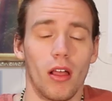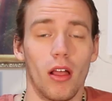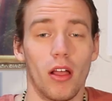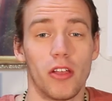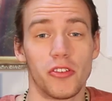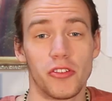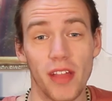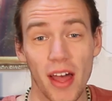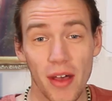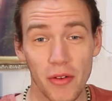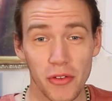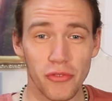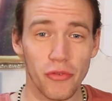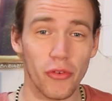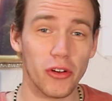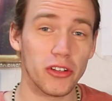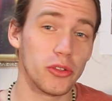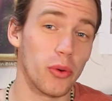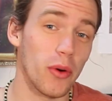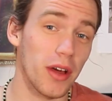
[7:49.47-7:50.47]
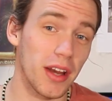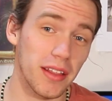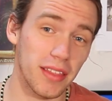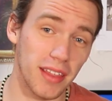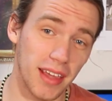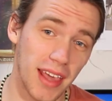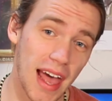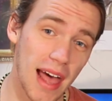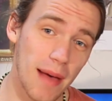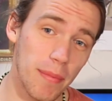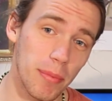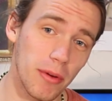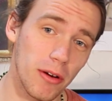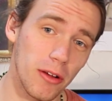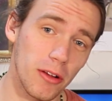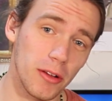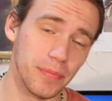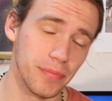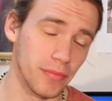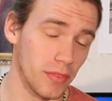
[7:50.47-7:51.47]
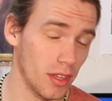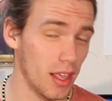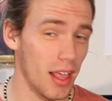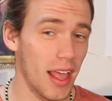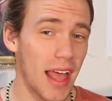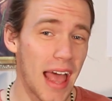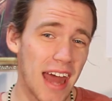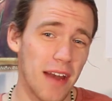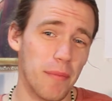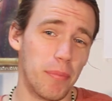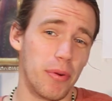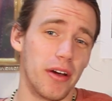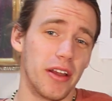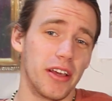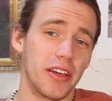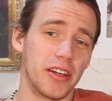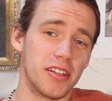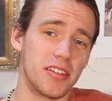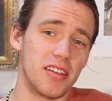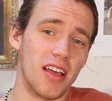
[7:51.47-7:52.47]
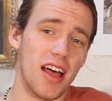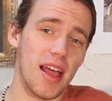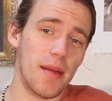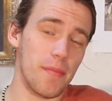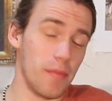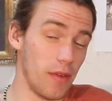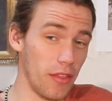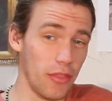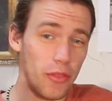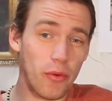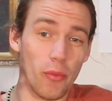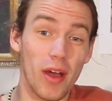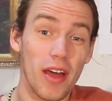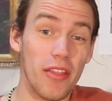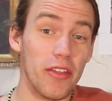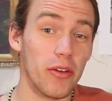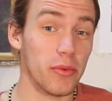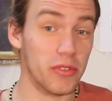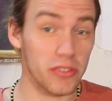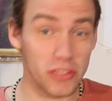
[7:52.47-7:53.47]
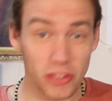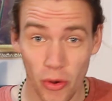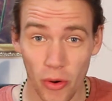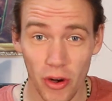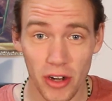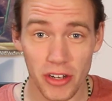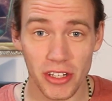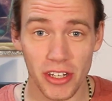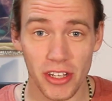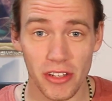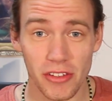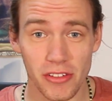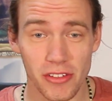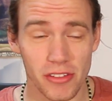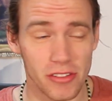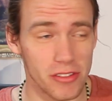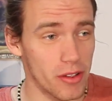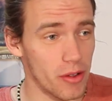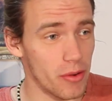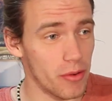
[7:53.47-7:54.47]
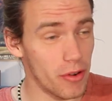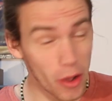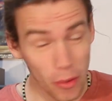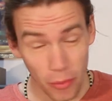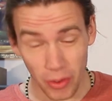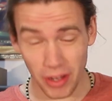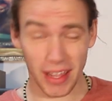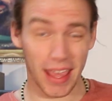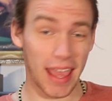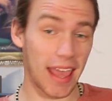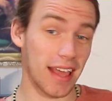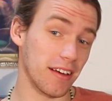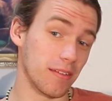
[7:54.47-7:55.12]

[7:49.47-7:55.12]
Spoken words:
So that was 420 at the Capitol. Had a pretty good time. The weather was gorgeous, so no one can